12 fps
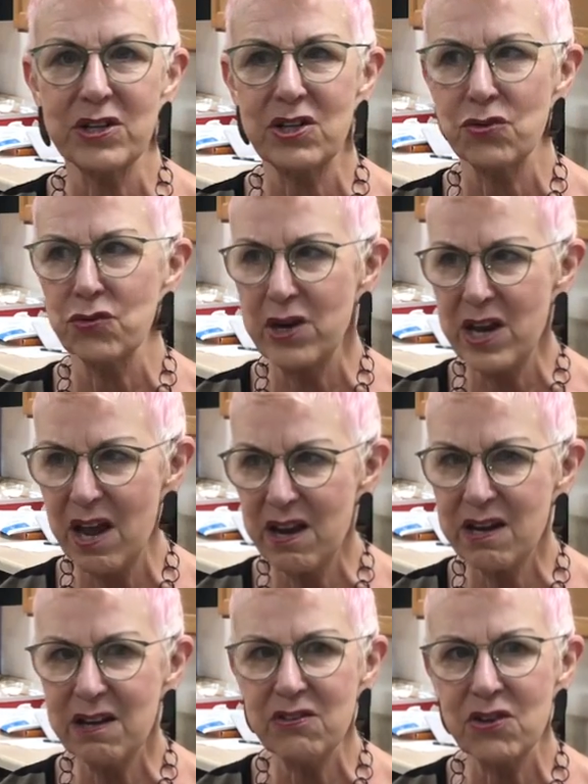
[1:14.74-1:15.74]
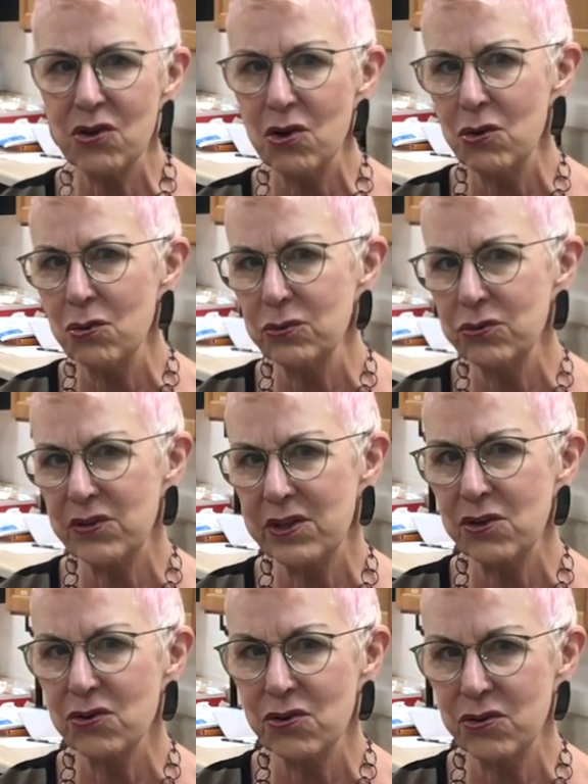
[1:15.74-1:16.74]
creating the gold that
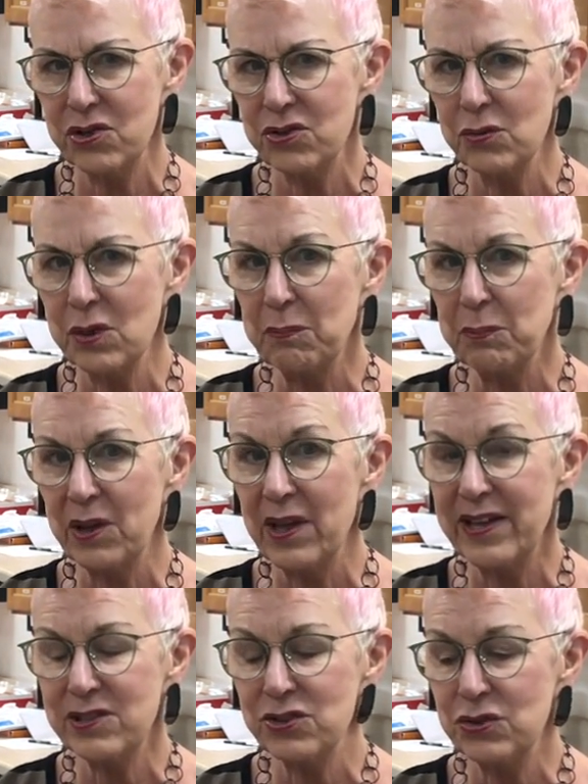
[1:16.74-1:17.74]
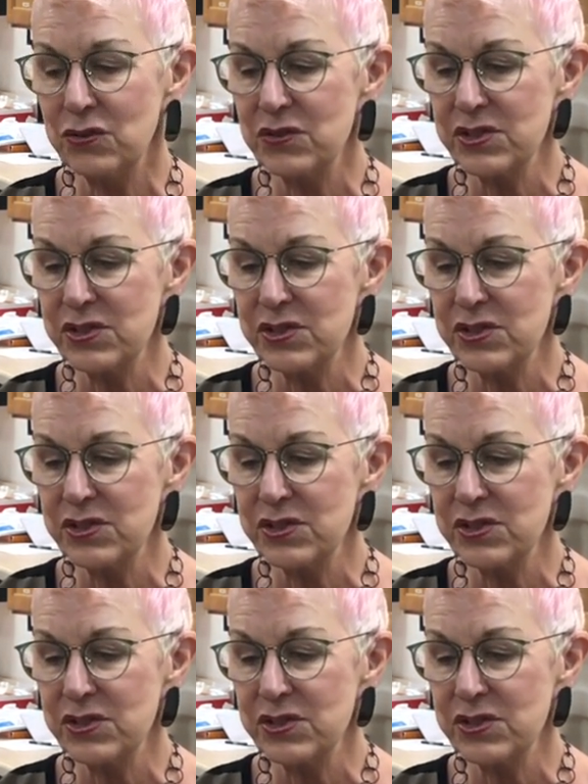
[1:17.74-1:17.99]
you're going to apply to the